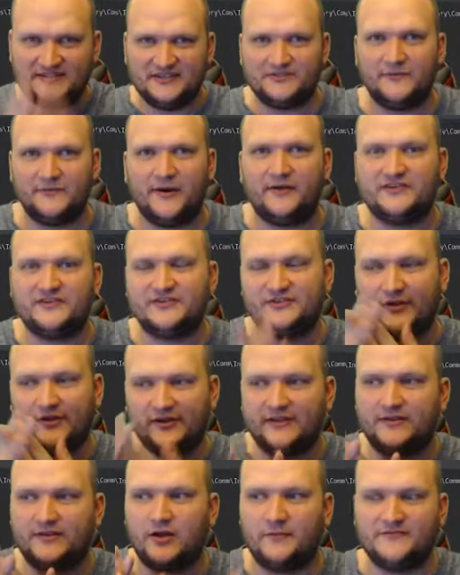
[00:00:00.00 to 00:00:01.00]
where Solid
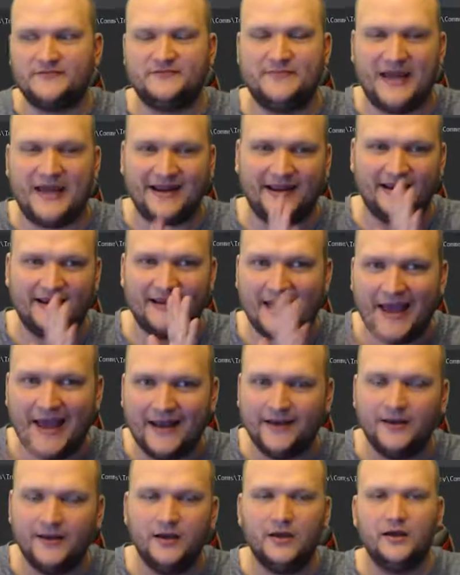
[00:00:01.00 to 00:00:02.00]
comes back again.
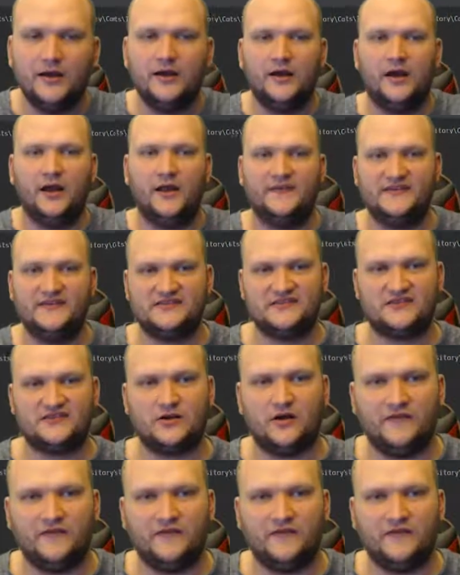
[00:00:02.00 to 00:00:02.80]
This is called